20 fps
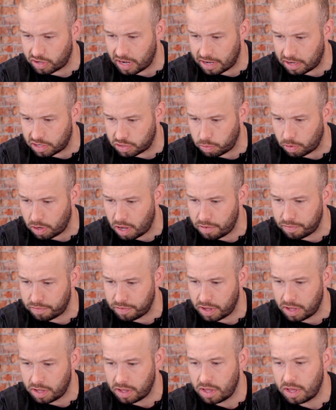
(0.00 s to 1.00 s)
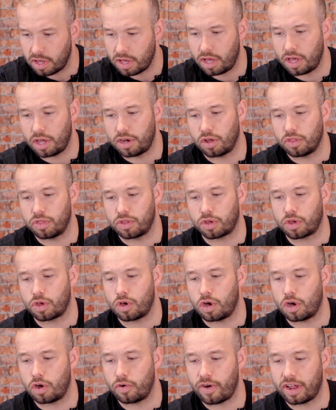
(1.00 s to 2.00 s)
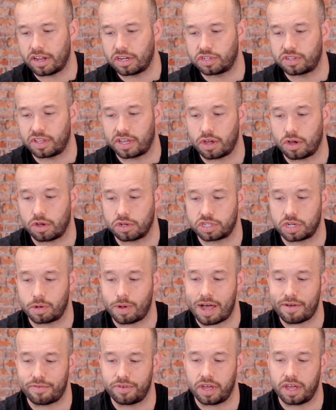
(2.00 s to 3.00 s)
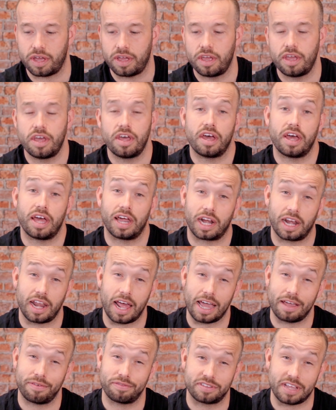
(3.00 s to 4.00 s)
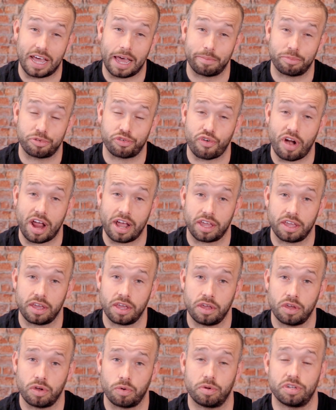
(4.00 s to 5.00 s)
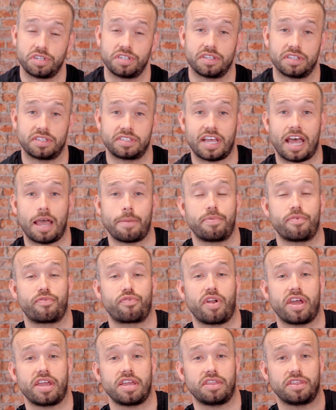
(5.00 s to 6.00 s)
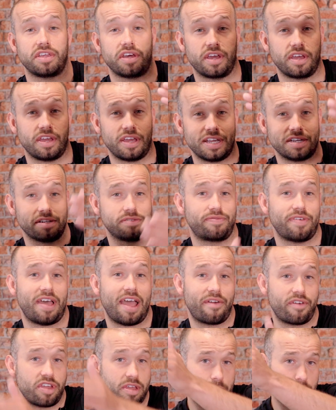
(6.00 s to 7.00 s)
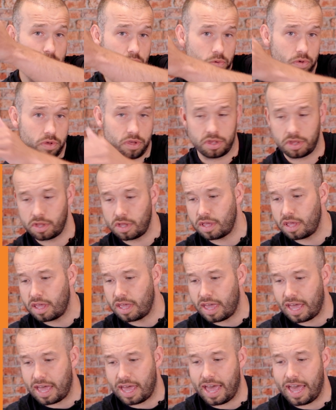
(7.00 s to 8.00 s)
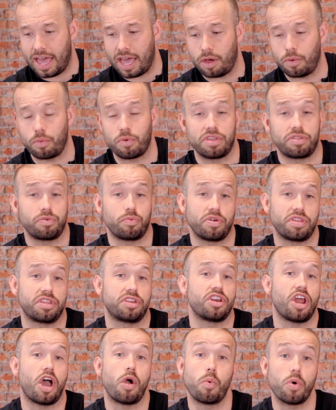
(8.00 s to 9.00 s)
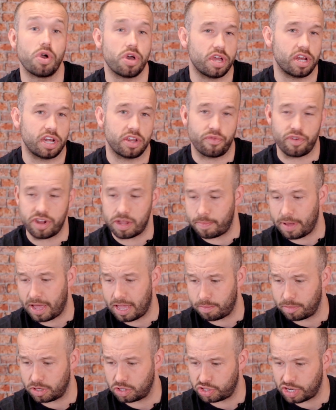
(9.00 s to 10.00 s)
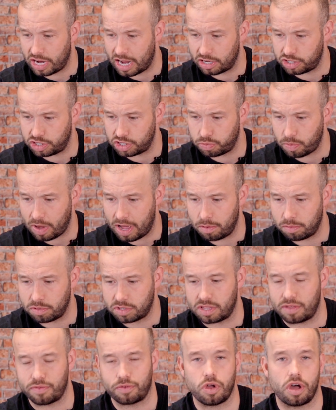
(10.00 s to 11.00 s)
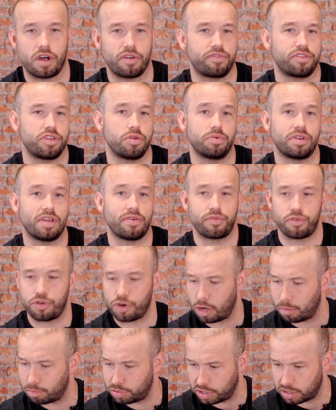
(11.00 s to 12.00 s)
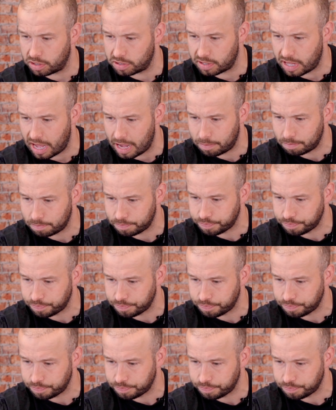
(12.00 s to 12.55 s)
lenders will offer. And on the core range, they also have a lifetime tracker, which is a type of rate that is variable with no early repayment charge as well. So they've got a few different options there.